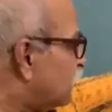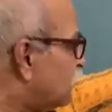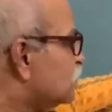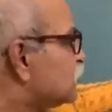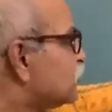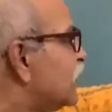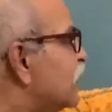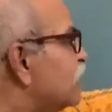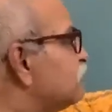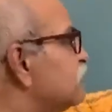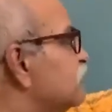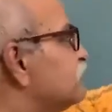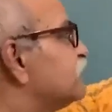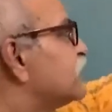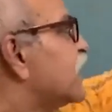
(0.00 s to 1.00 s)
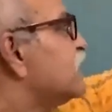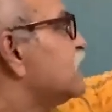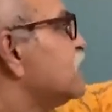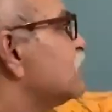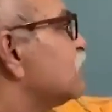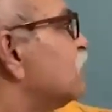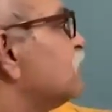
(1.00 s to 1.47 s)
also have
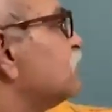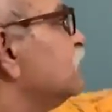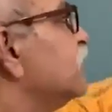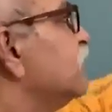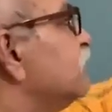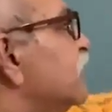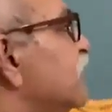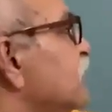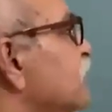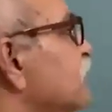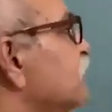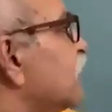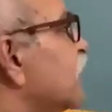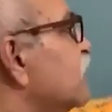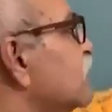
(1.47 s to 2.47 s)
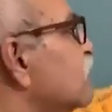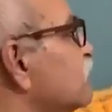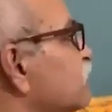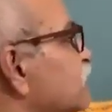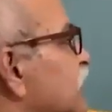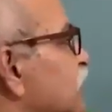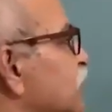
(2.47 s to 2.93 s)
varieties of wavelengths and varieties
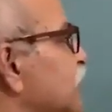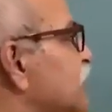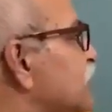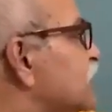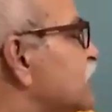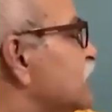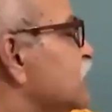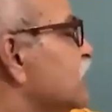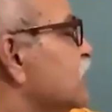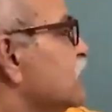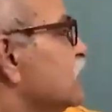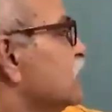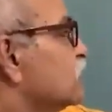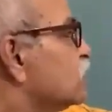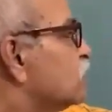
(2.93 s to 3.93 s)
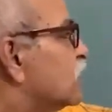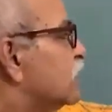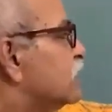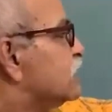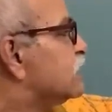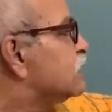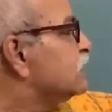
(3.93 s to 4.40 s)
of frequencies. So
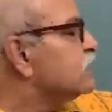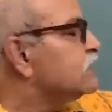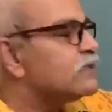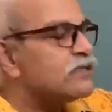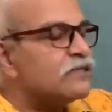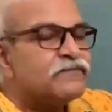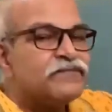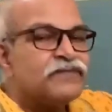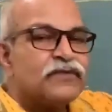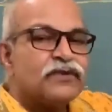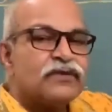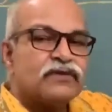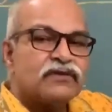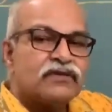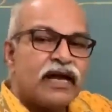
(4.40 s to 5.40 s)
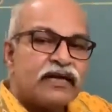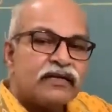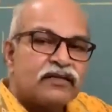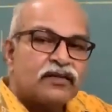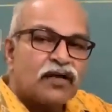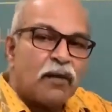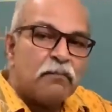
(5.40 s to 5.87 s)
consider
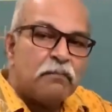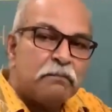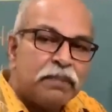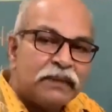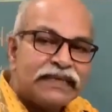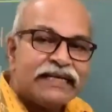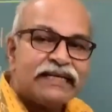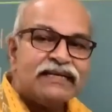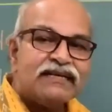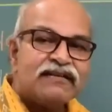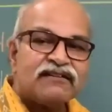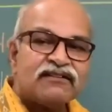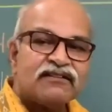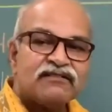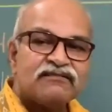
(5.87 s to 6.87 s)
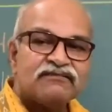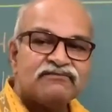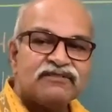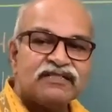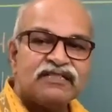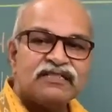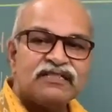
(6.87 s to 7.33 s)
that component
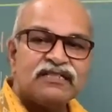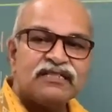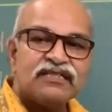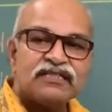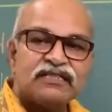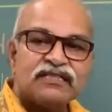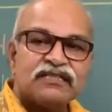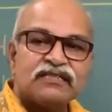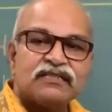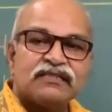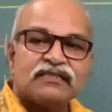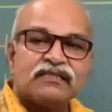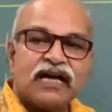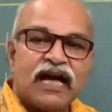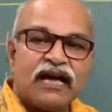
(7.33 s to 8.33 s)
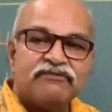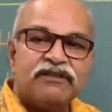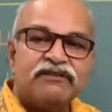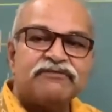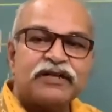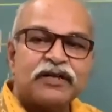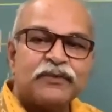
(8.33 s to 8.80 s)
which is
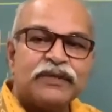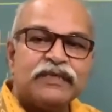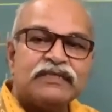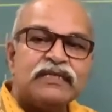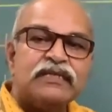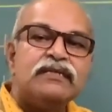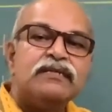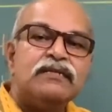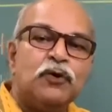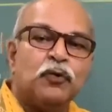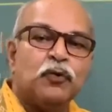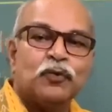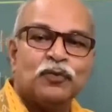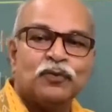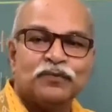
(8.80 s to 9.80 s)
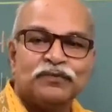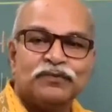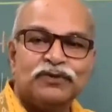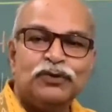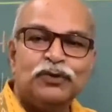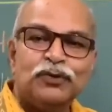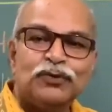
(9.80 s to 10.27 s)
having frequency nu
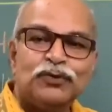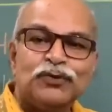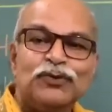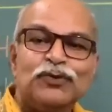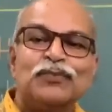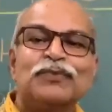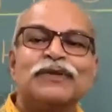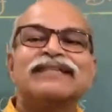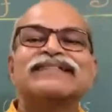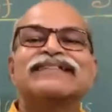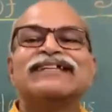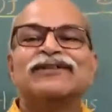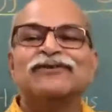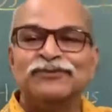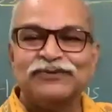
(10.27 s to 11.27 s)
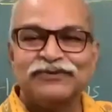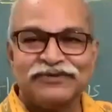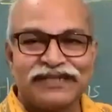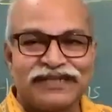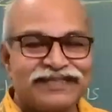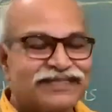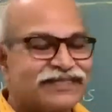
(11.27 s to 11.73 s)
to nu plus d nu,
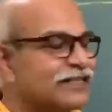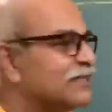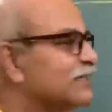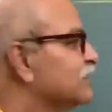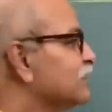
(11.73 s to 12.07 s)
we can say.